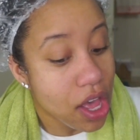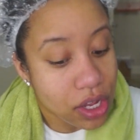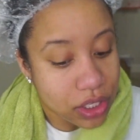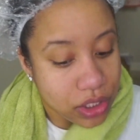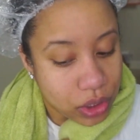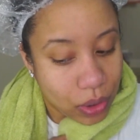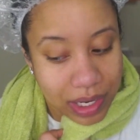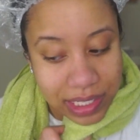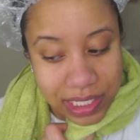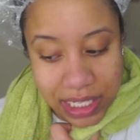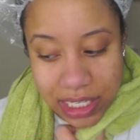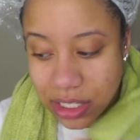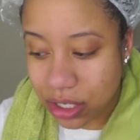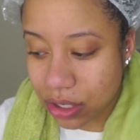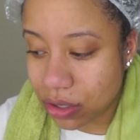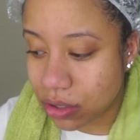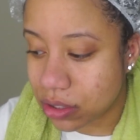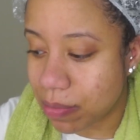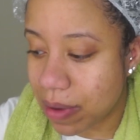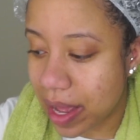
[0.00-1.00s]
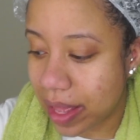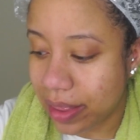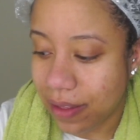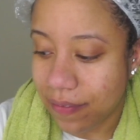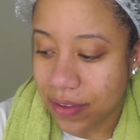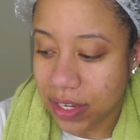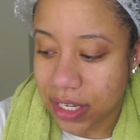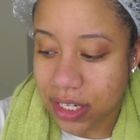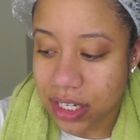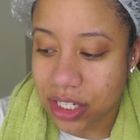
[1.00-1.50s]
So I did use my
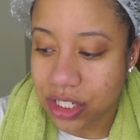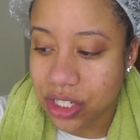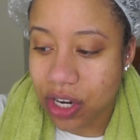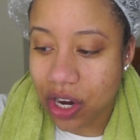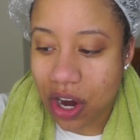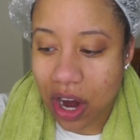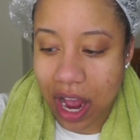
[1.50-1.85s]
leave-in conditioner.